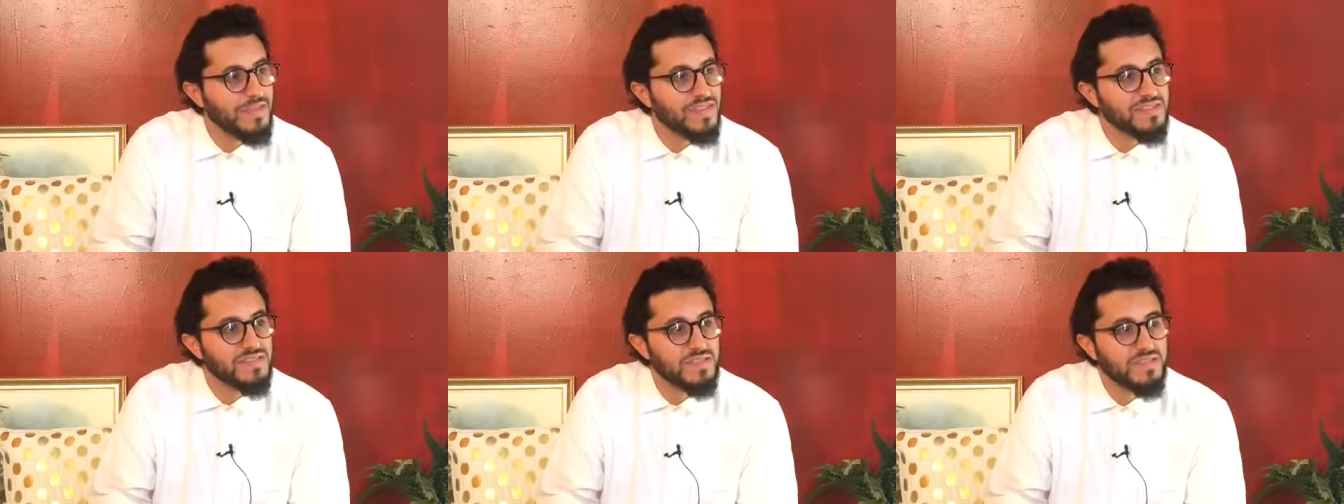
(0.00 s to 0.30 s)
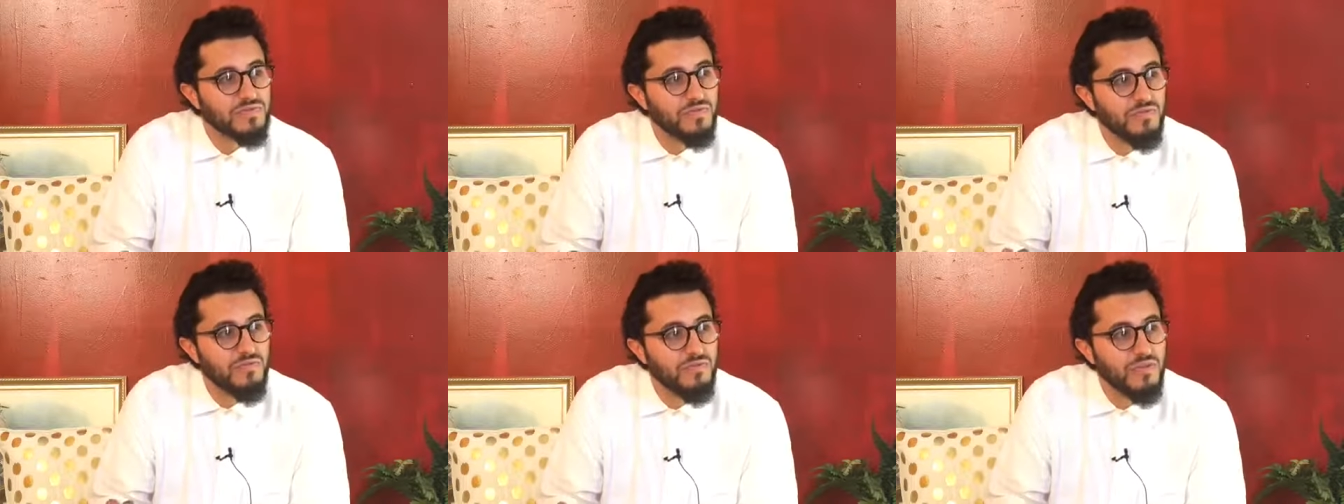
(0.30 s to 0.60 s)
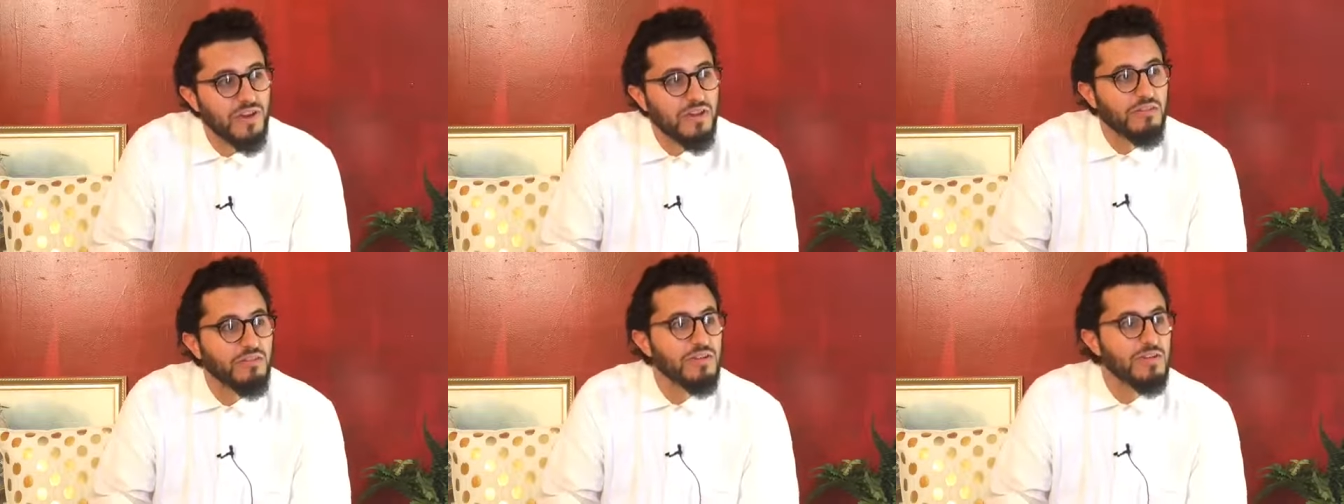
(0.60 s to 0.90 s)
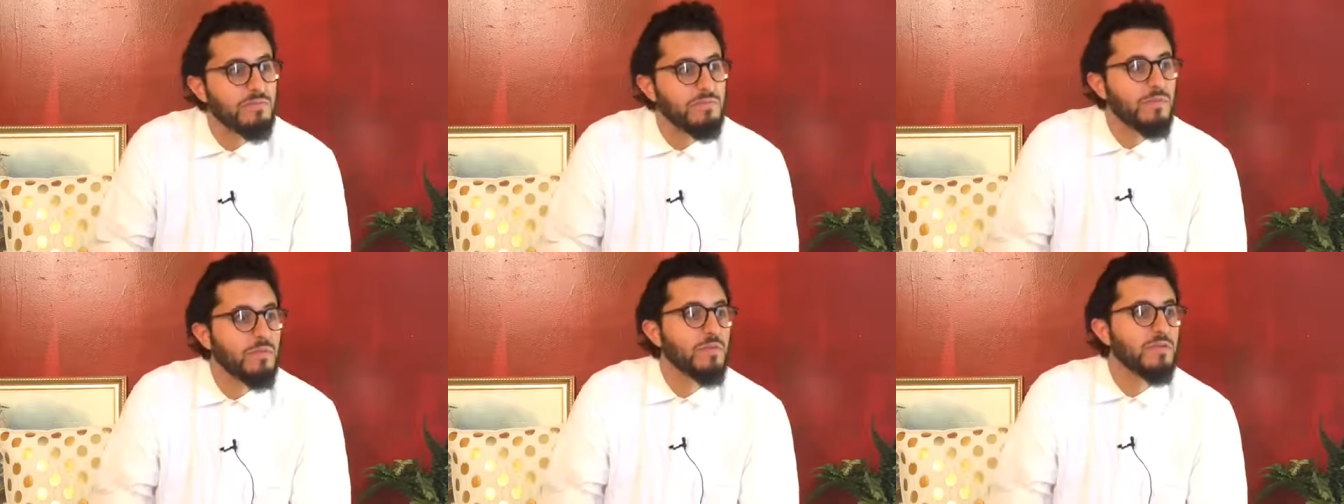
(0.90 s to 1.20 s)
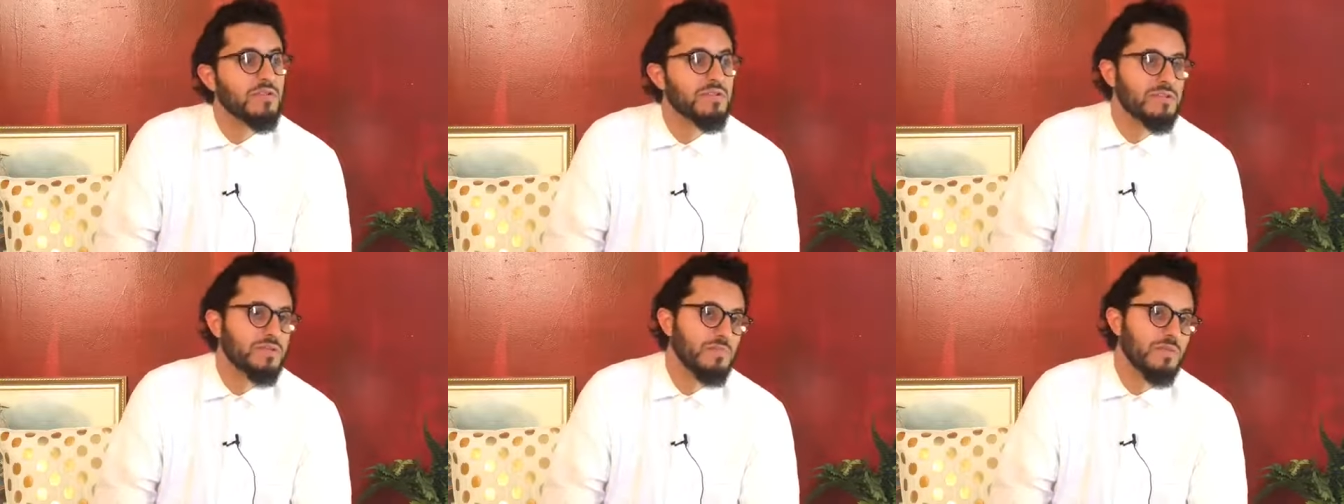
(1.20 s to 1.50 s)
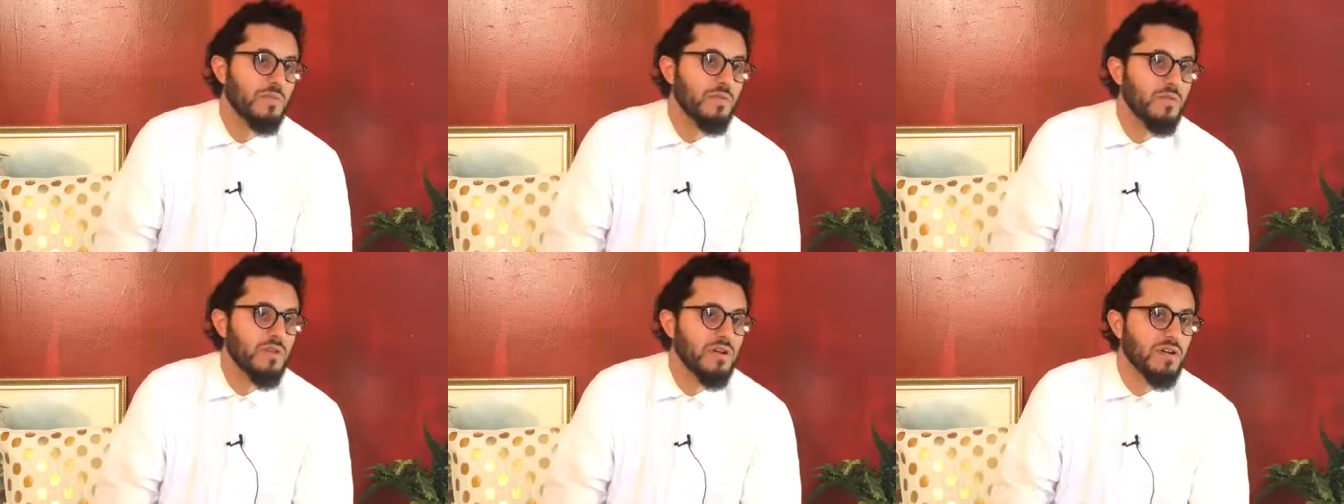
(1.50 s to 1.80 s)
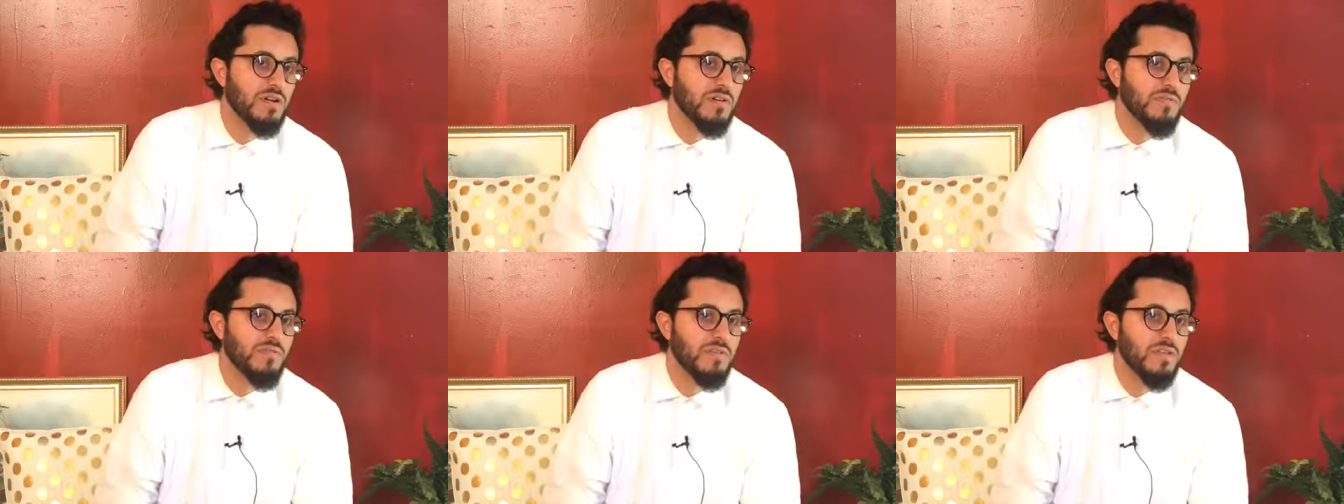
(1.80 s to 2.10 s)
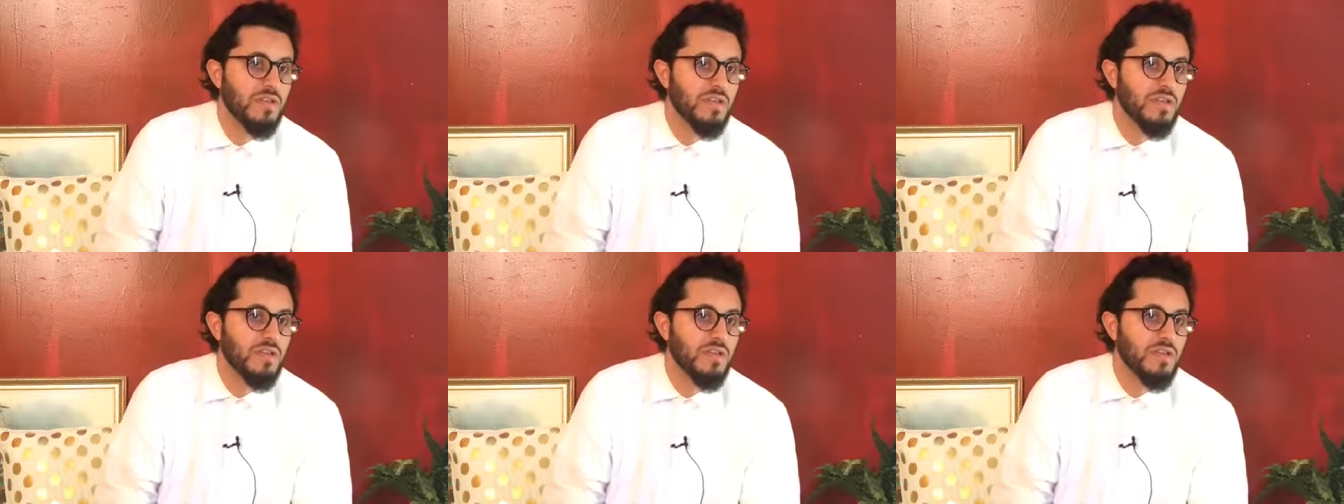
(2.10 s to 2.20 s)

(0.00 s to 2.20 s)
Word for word: is very important to be aware of.